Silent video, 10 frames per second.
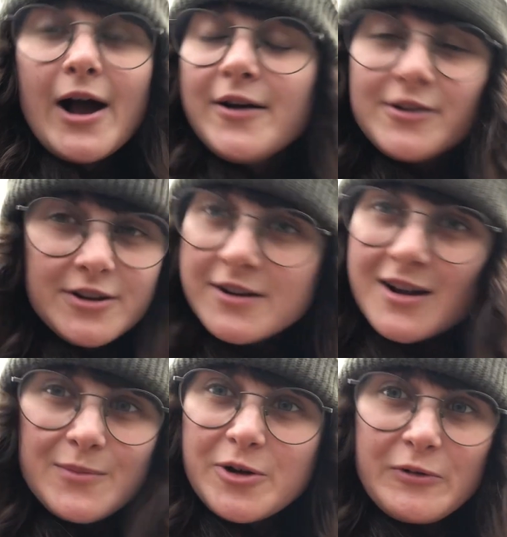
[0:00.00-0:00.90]
I'm good at
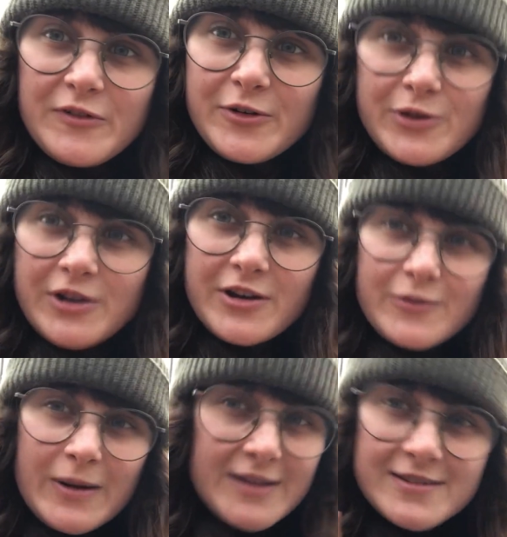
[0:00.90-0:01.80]
coming up with
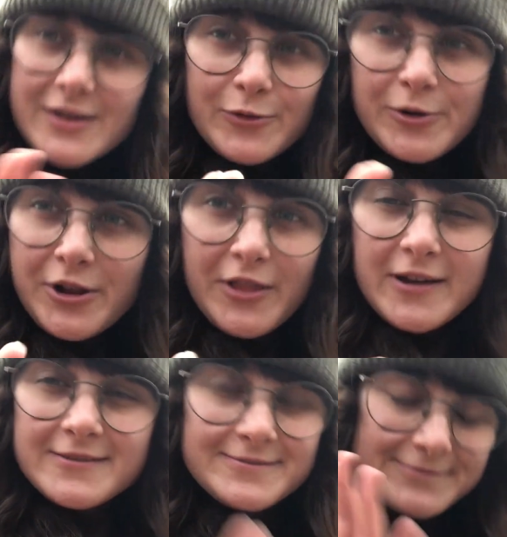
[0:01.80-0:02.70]
alternative plans, so we'll get
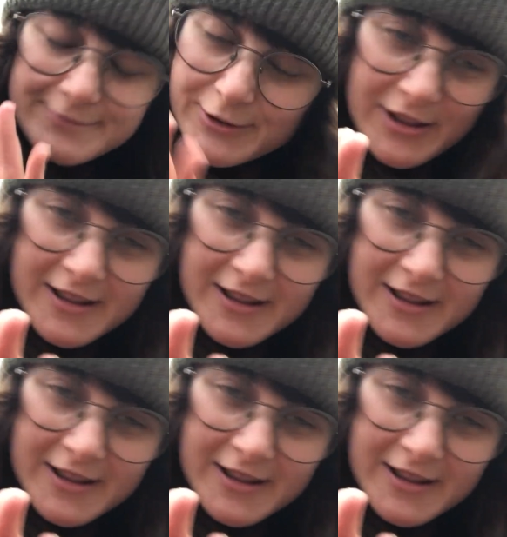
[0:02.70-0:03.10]
there. We'll get